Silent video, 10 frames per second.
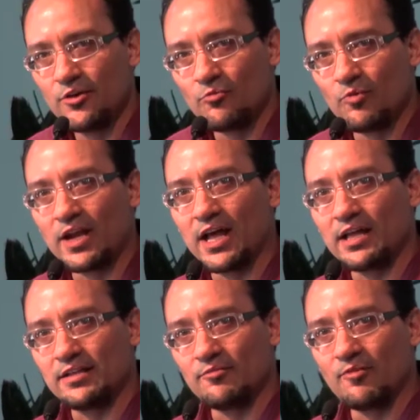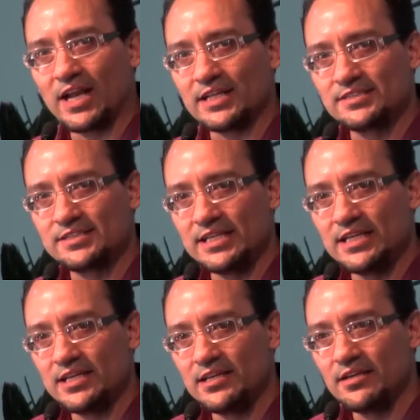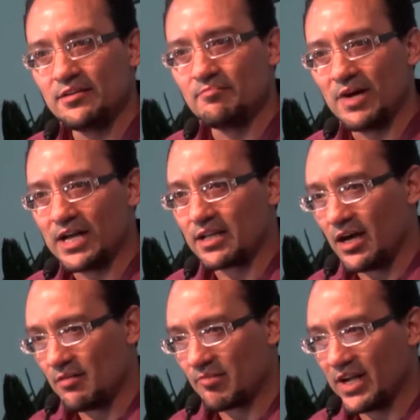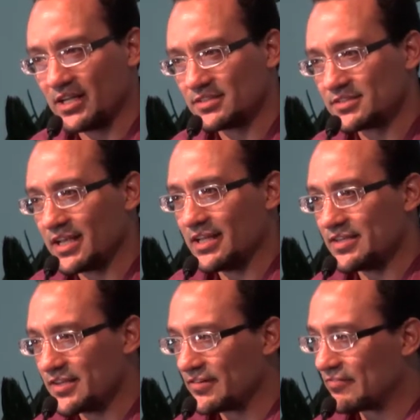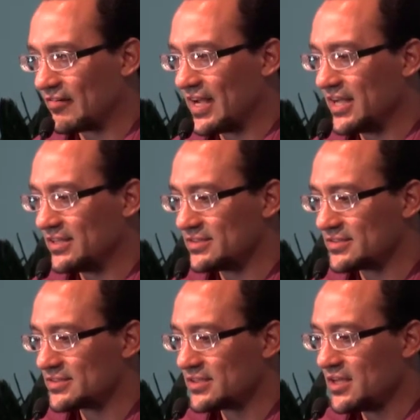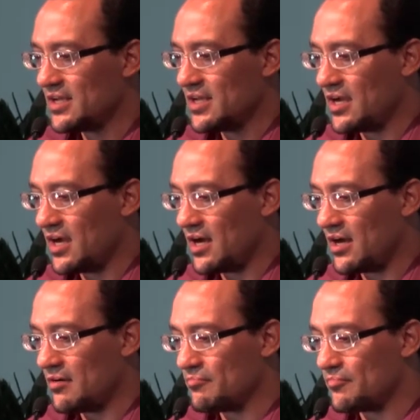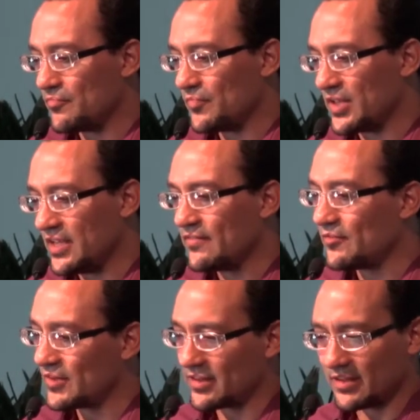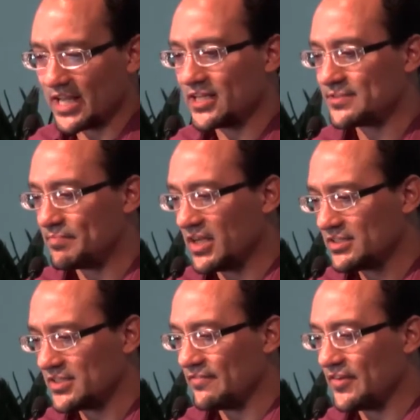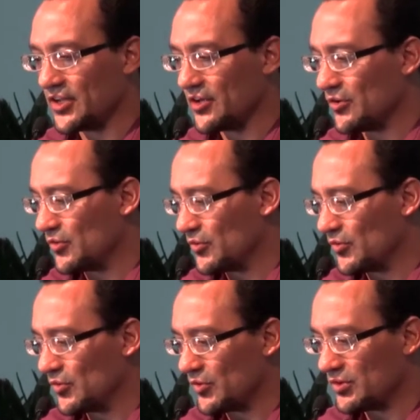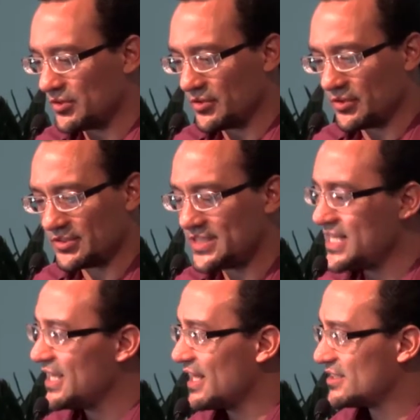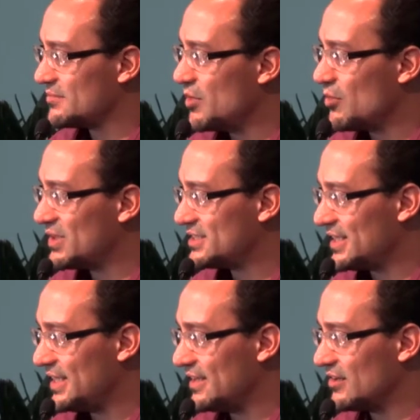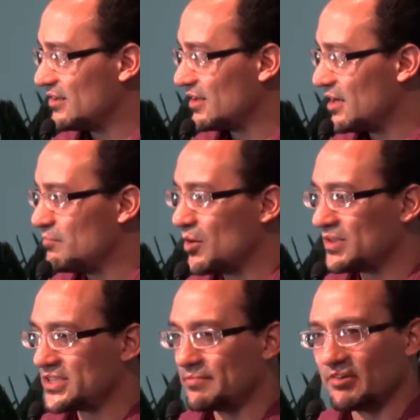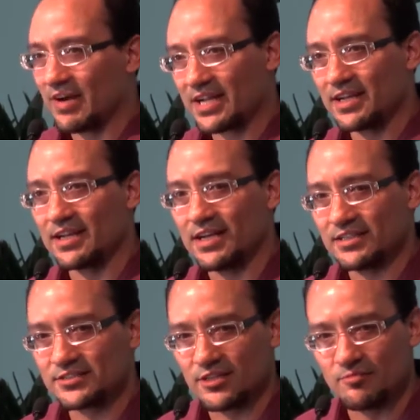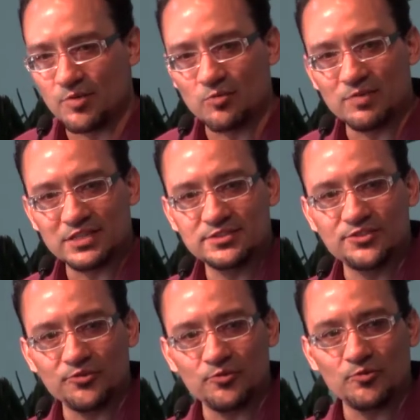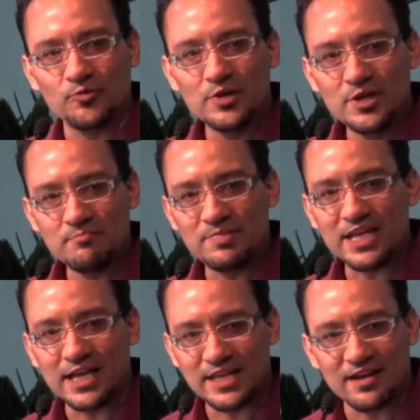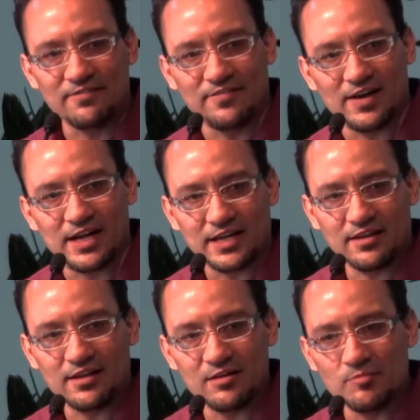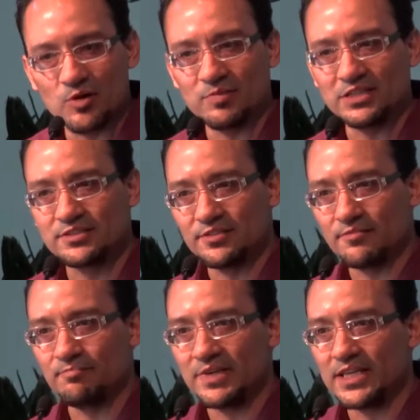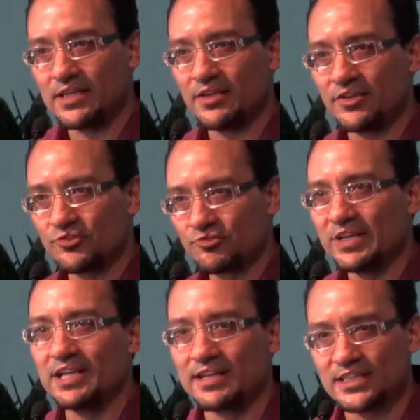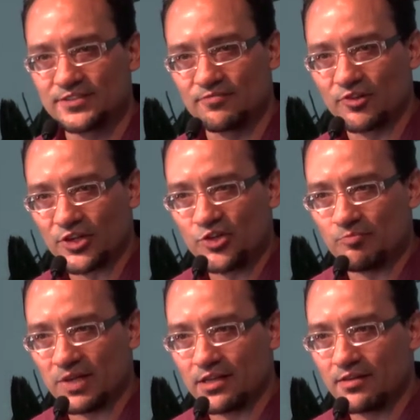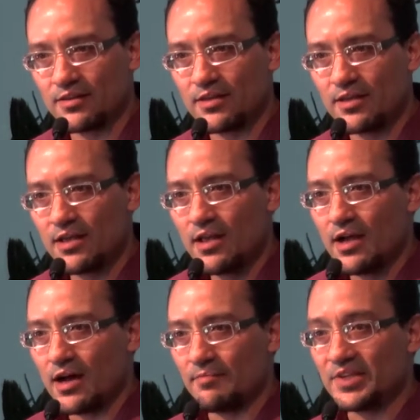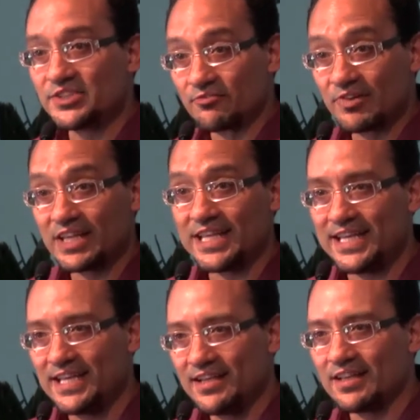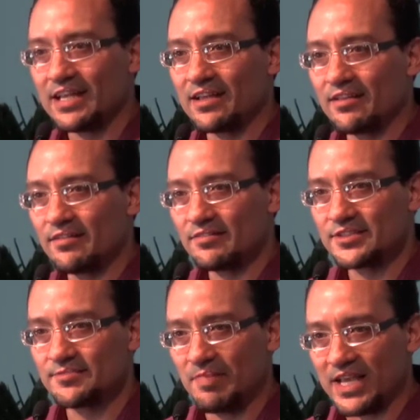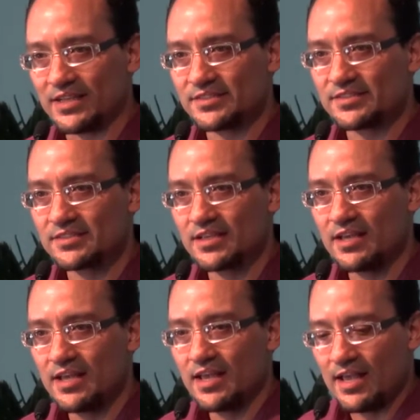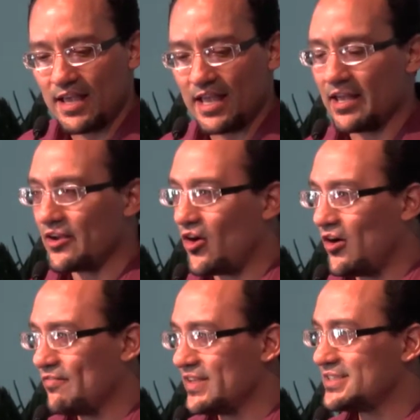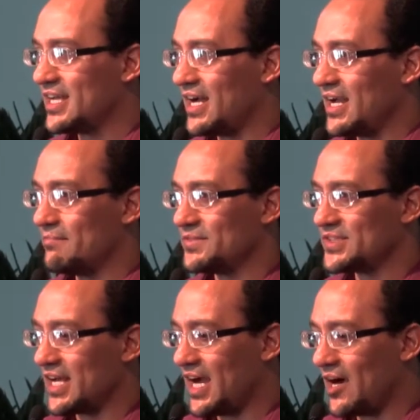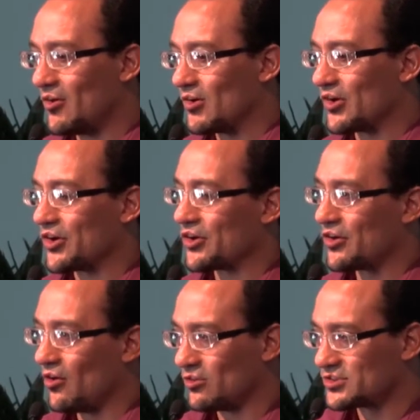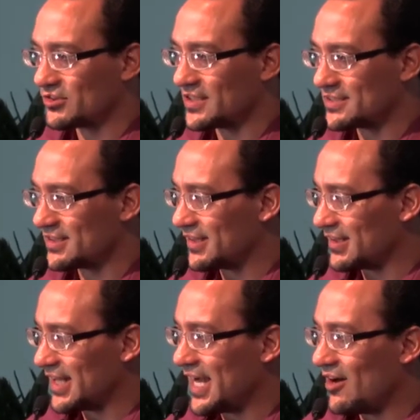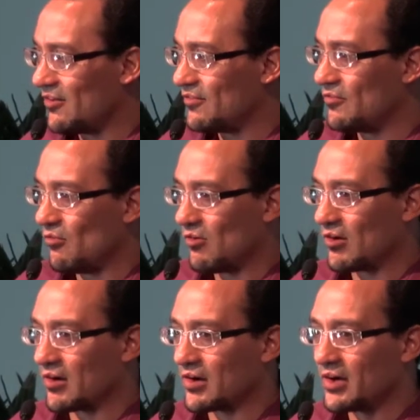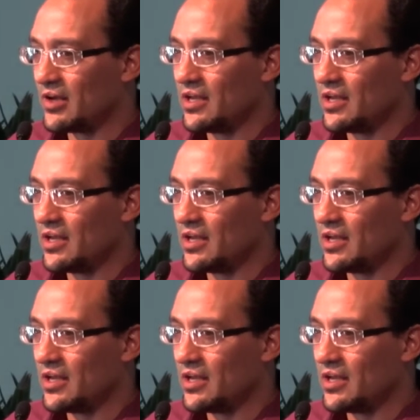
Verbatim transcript: when I, when I see my comrades and dear friends, um, even with the latest Beyonce video, seeing it as a moment to heal, a moment to be recognized, a moment to be identified, a moment to be treated as fully human, um, is a really healing space. And oftentimes, our culture doesn't allow for